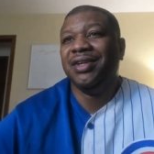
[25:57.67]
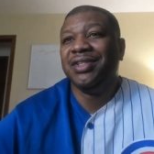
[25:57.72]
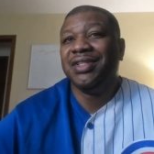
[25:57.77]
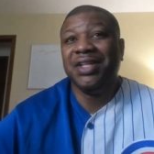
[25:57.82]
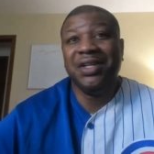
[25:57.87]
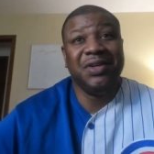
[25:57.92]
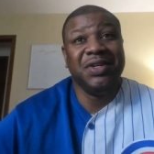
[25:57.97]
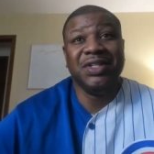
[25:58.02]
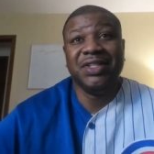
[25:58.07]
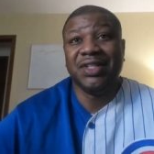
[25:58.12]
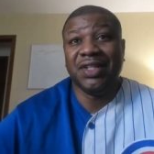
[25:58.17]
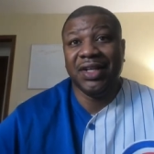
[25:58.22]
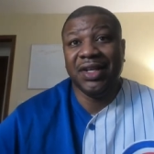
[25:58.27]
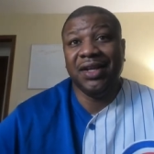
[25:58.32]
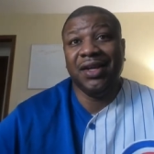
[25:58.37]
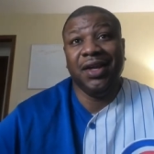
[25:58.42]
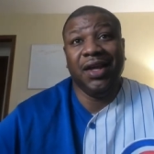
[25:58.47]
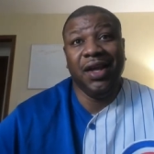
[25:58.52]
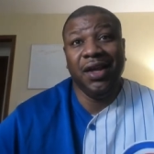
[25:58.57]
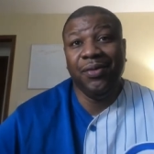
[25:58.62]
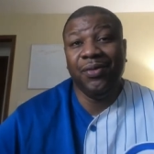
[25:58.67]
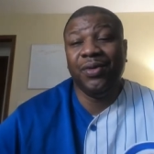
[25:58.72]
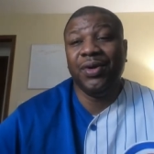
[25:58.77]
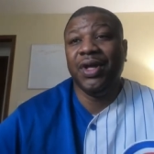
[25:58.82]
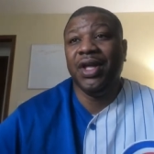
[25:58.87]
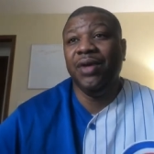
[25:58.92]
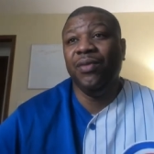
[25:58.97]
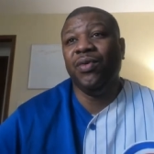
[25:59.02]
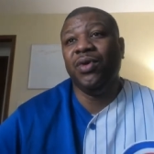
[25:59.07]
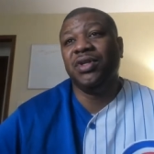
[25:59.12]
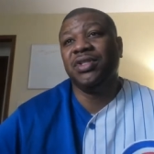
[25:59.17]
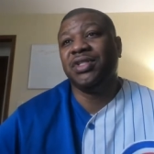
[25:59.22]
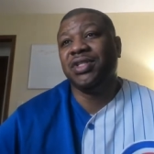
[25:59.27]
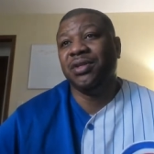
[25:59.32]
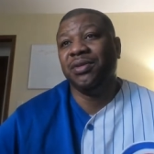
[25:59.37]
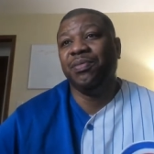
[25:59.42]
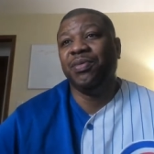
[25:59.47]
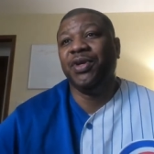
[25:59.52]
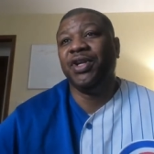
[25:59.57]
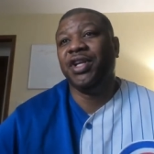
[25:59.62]
Seriously, he he wants
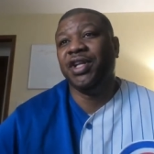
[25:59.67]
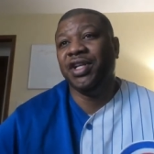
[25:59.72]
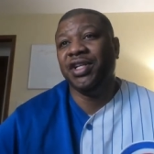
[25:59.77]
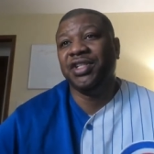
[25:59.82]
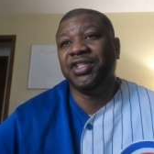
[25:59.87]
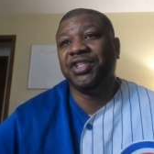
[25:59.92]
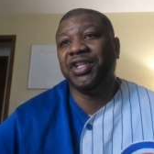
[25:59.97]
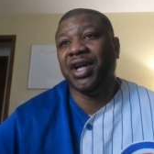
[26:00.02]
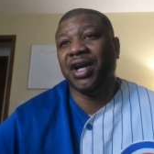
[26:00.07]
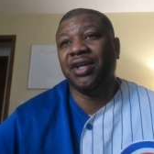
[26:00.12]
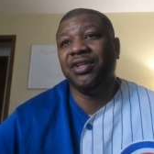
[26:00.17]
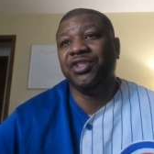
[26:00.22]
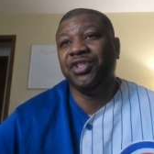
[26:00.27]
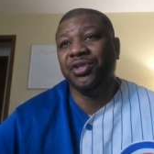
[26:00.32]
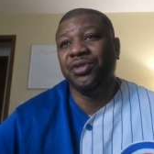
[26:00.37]
to put it in his child